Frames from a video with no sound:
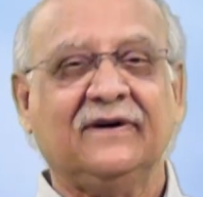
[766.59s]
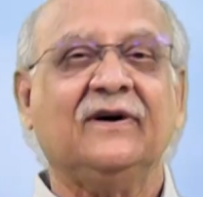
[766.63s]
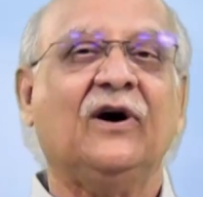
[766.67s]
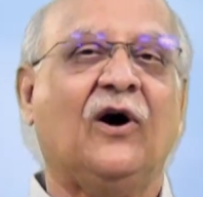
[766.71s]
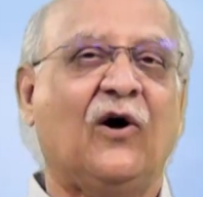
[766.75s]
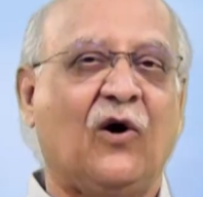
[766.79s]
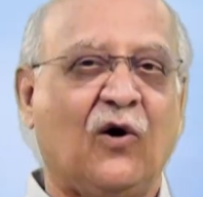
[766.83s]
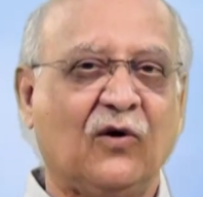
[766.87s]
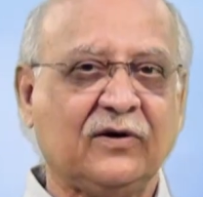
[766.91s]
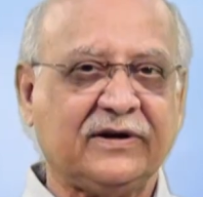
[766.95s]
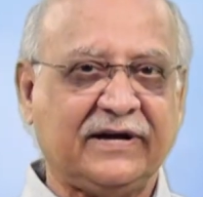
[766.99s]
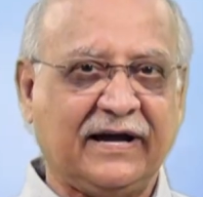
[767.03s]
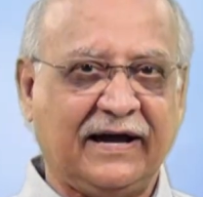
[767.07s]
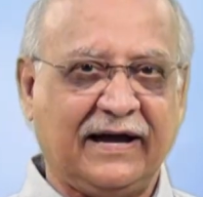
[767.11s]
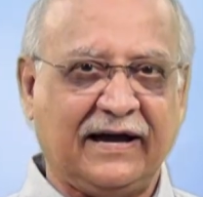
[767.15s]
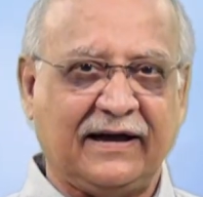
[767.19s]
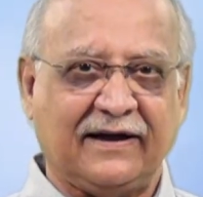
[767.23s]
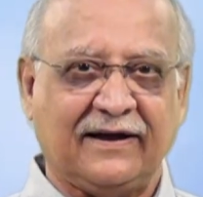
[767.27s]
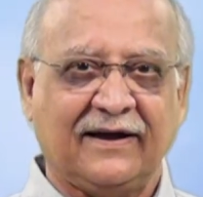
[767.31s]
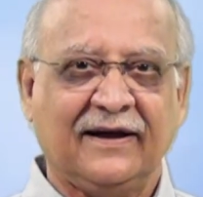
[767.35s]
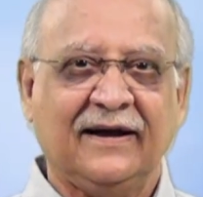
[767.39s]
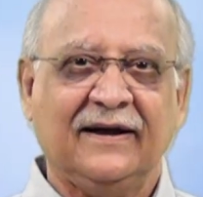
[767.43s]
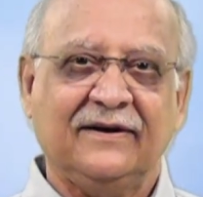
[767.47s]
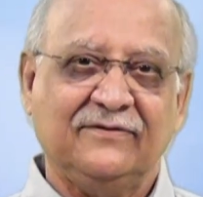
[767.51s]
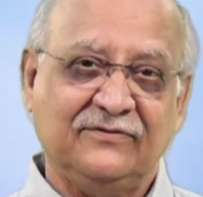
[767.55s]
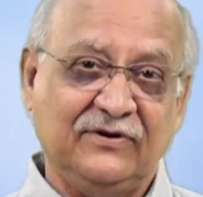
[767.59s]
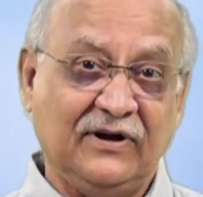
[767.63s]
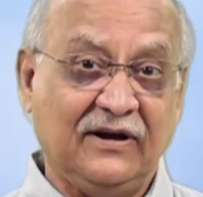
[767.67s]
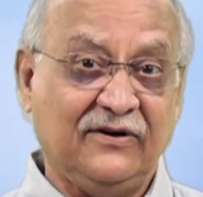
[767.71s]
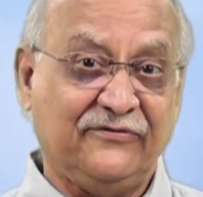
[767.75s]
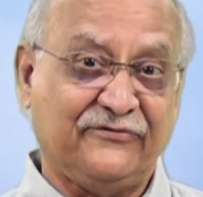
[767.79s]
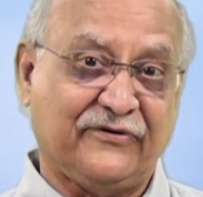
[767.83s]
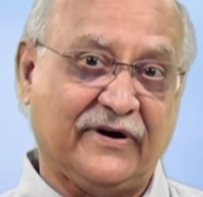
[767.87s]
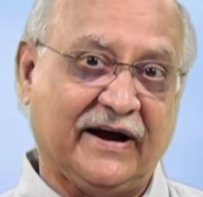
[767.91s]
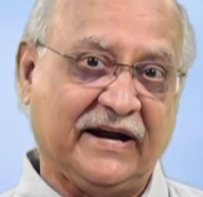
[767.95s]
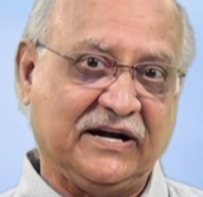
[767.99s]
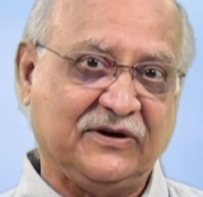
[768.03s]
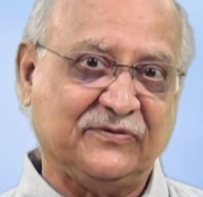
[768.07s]
Okay, we'll
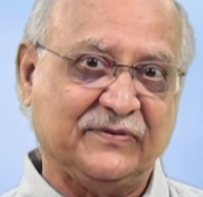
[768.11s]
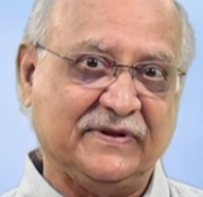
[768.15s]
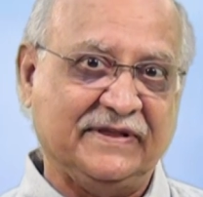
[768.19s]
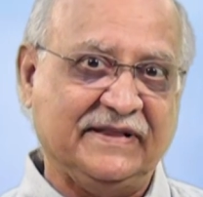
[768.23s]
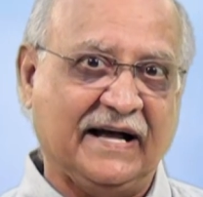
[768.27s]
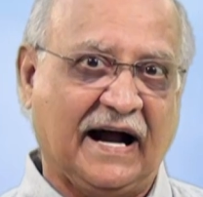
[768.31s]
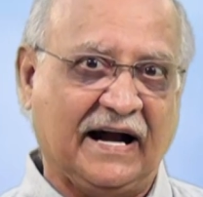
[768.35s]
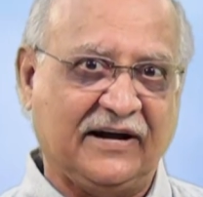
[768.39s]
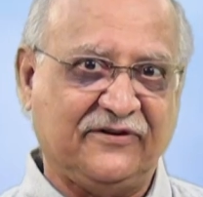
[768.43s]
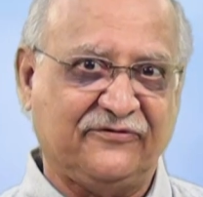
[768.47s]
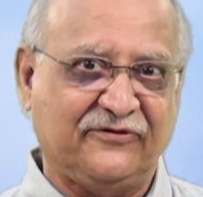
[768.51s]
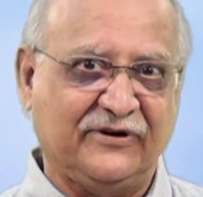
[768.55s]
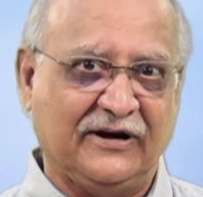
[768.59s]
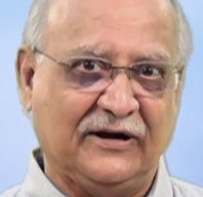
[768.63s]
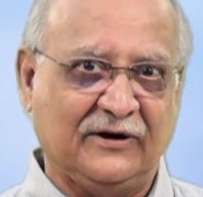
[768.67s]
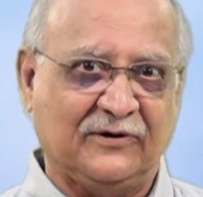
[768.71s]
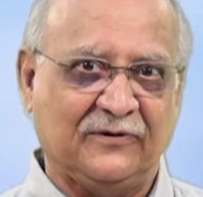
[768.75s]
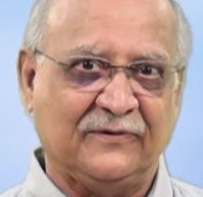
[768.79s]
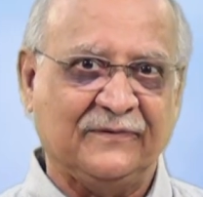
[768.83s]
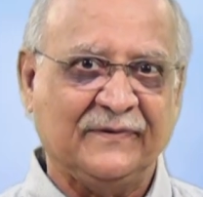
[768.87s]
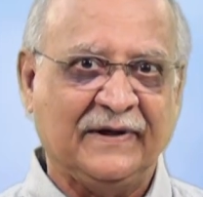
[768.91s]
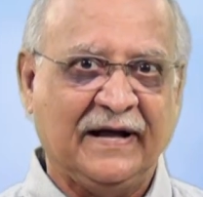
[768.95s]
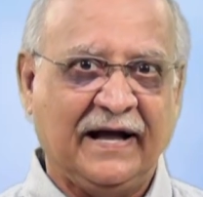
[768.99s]
fight with that fellow.